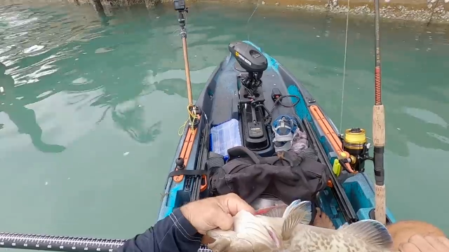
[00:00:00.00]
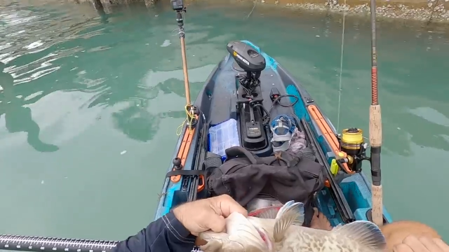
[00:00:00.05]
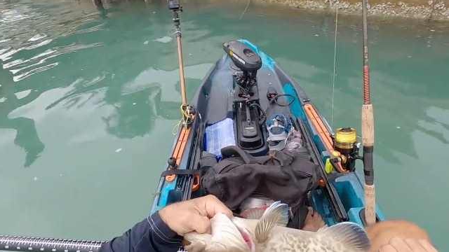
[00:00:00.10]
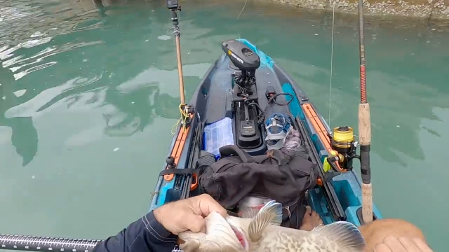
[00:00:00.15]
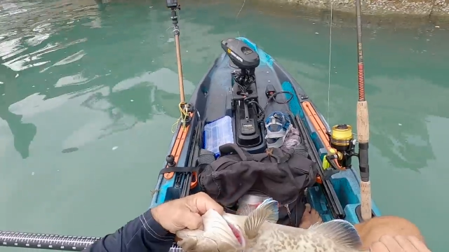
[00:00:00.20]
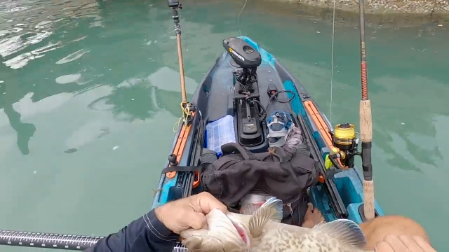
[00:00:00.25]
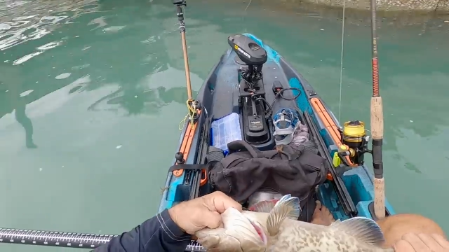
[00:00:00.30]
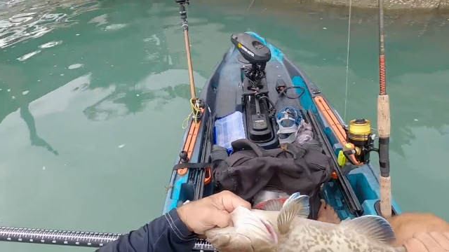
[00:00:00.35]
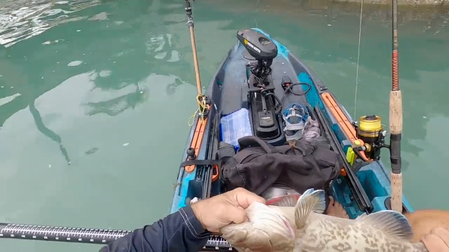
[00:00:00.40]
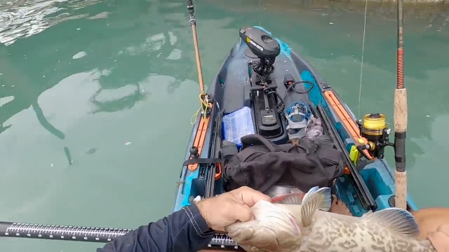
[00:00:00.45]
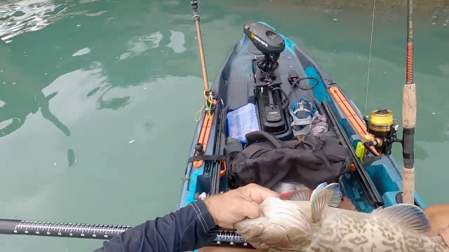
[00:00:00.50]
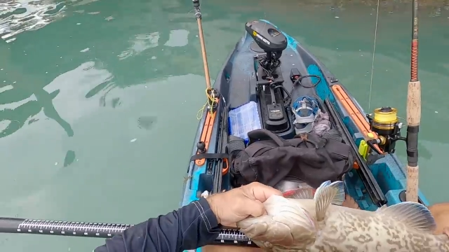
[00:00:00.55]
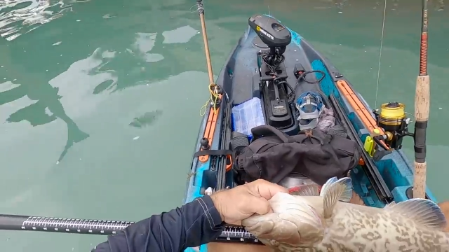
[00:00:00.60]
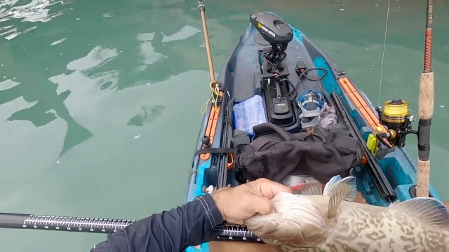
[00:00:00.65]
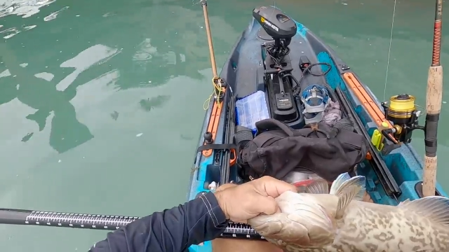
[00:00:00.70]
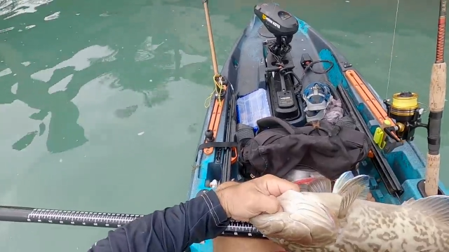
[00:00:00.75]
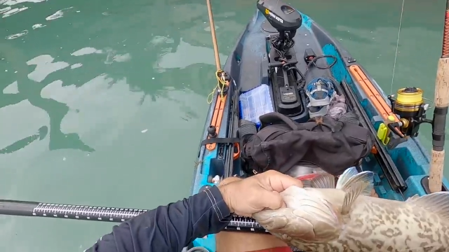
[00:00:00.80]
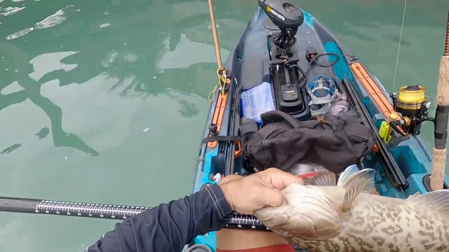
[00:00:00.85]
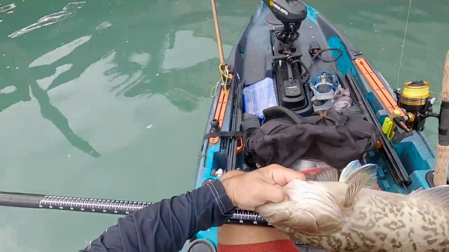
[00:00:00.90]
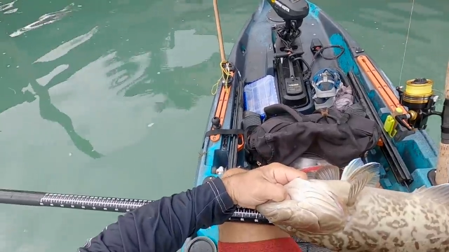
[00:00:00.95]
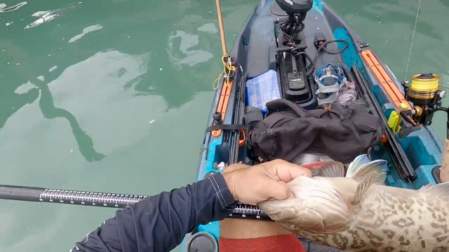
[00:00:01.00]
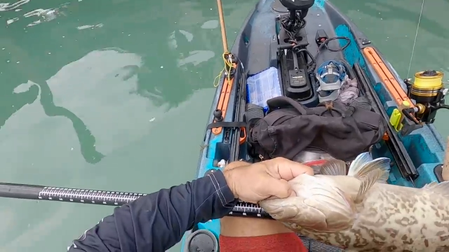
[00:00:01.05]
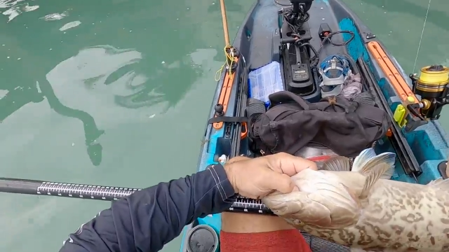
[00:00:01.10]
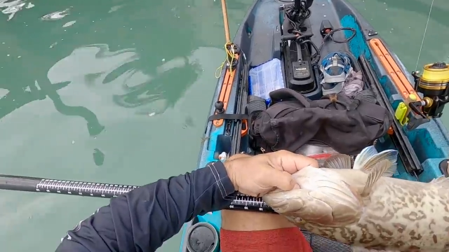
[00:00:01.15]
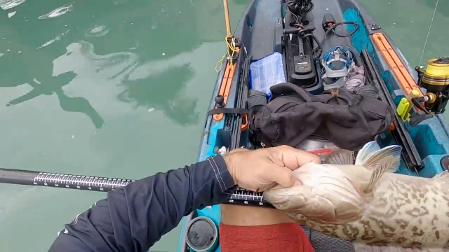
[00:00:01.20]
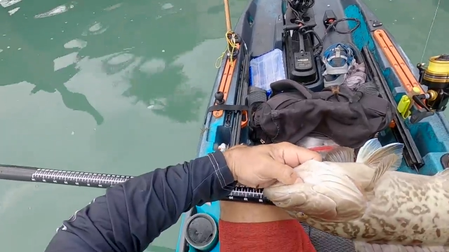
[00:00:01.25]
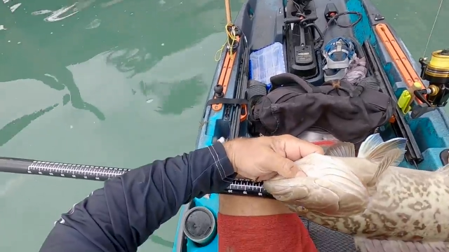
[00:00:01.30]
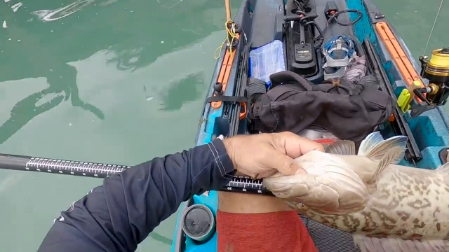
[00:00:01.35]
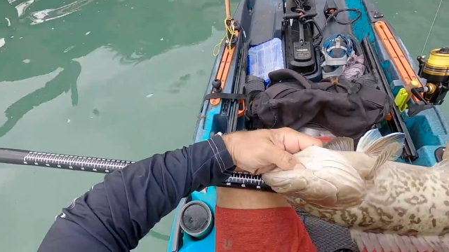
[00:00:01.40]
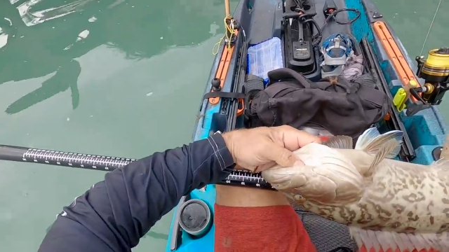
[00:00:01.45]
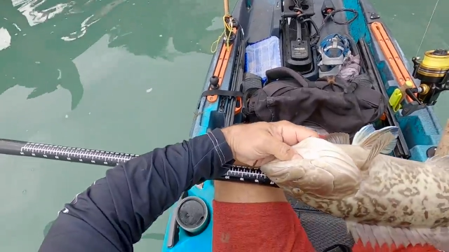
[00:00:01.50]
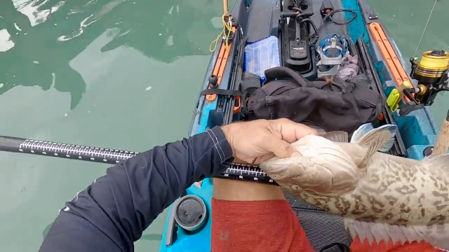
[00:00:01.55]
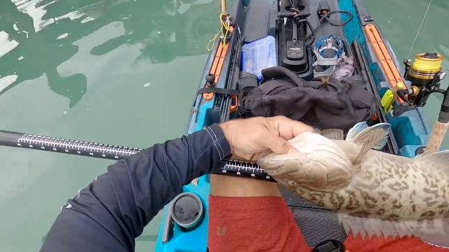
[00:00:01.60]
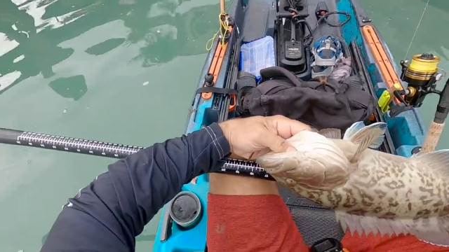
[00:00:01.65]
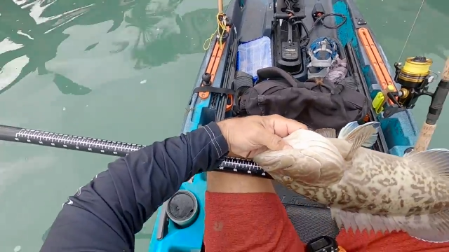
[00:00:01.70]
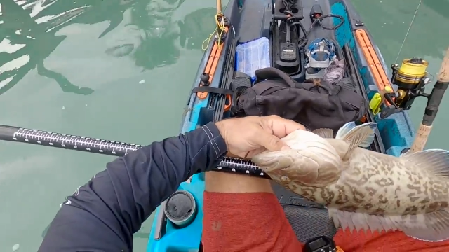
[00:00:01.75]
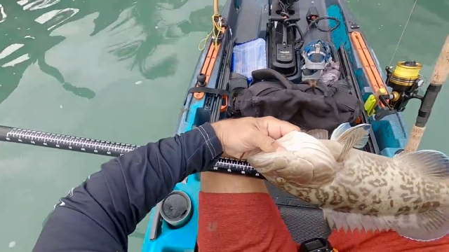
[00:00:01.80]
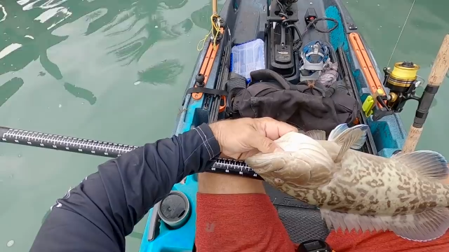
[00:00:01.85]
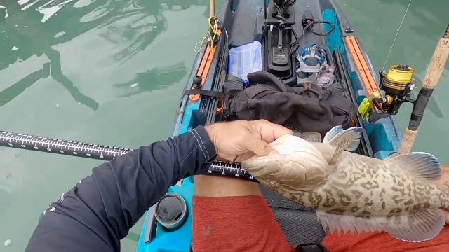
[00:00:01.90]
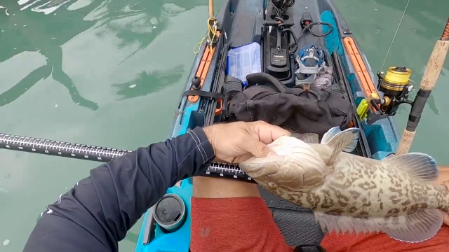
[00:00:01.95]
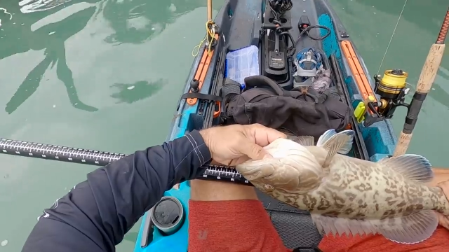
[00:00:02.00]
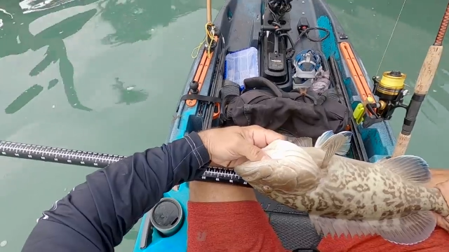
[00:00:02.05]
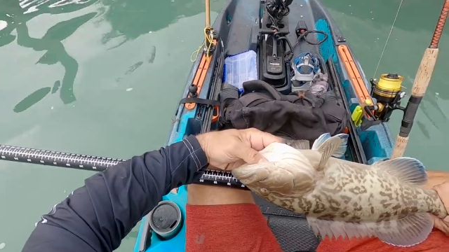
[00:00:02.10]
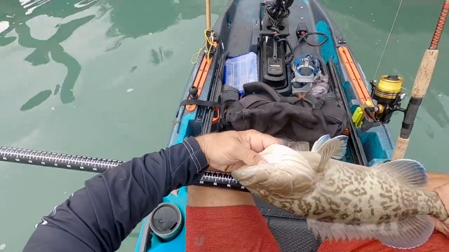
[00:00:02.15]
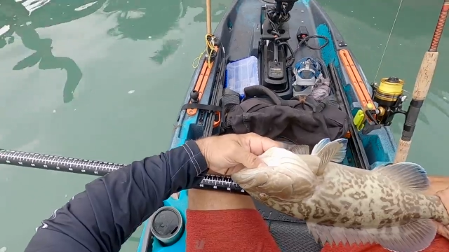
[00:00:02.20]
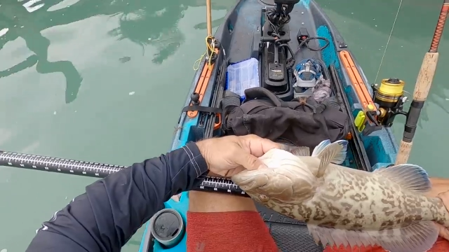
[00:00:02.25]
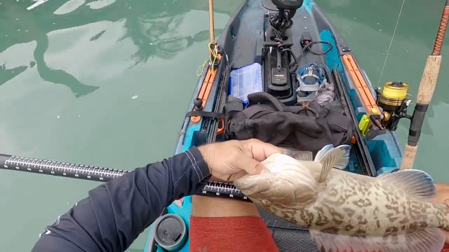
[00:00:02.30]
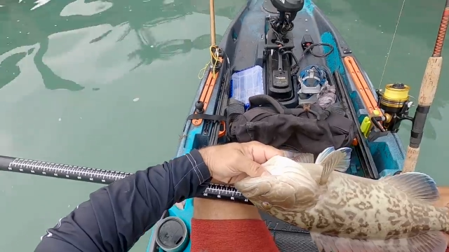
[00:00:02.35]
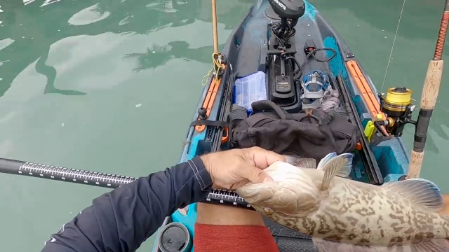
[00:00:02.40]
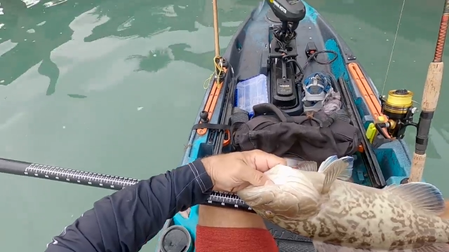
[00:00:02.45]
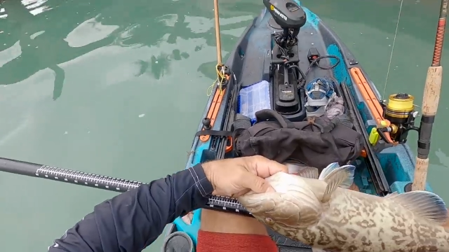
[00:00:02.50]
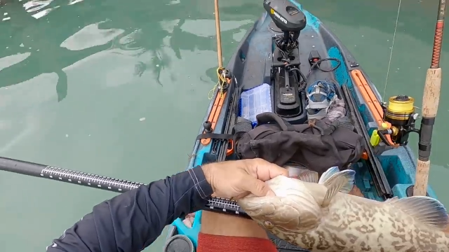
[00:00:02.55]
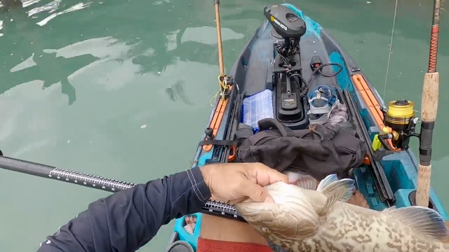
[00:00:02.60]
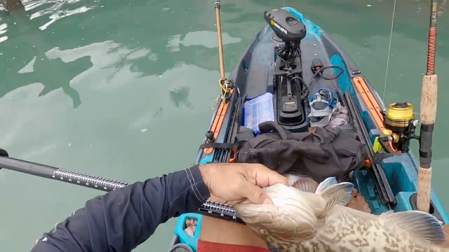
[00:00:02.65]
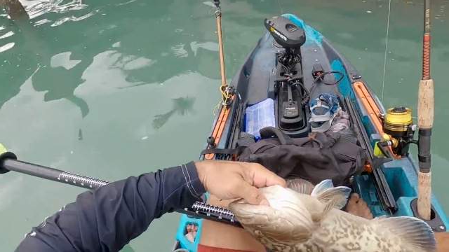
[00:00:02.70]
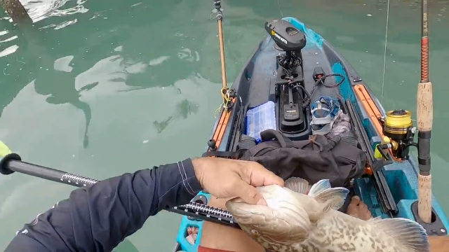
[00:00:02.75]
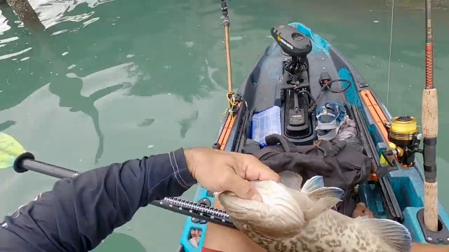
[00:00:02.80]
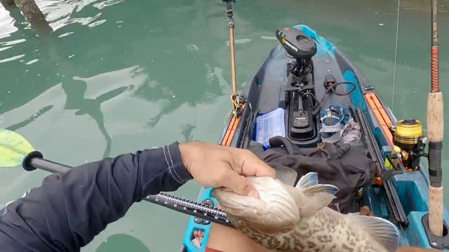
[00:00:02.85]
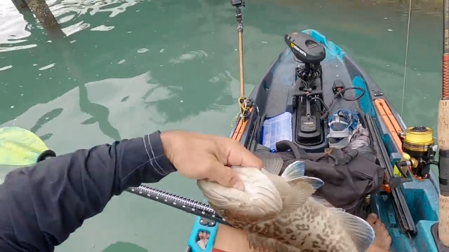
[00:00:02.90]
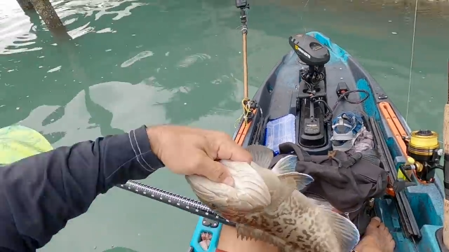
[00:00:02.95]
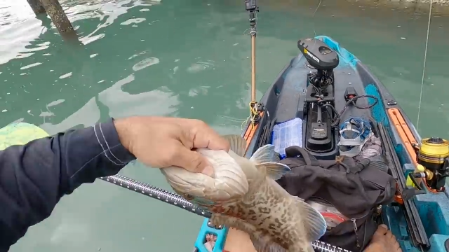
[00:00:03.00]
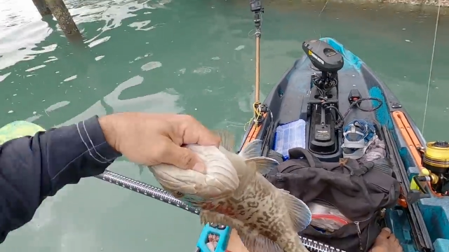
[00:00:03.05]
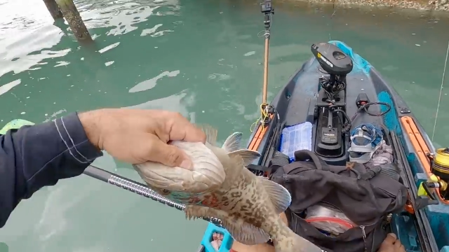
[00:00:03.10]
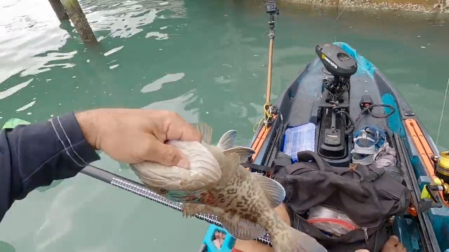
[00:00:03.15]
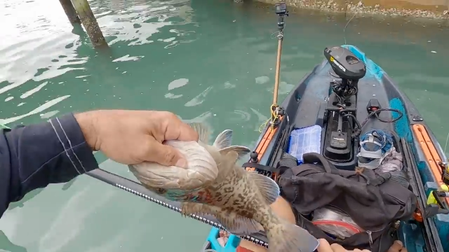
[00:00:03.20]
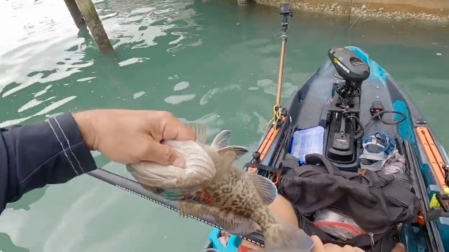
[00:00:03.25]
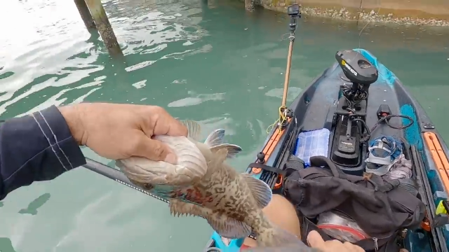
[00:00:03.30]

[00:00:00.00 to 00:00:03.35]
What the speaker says: (no speaker visible)